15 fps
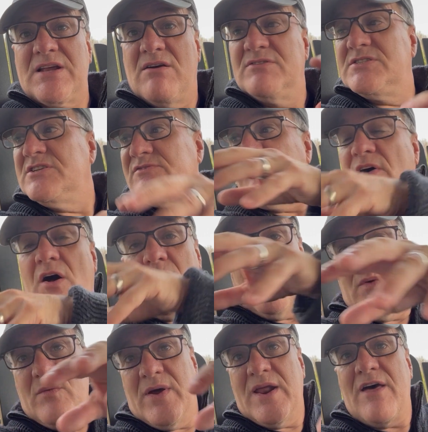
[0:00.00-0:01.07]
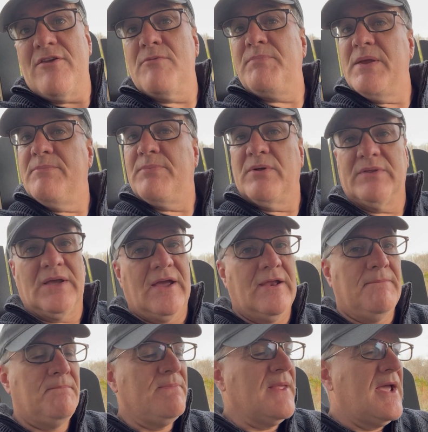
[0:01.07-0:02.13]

I was just following what other people did.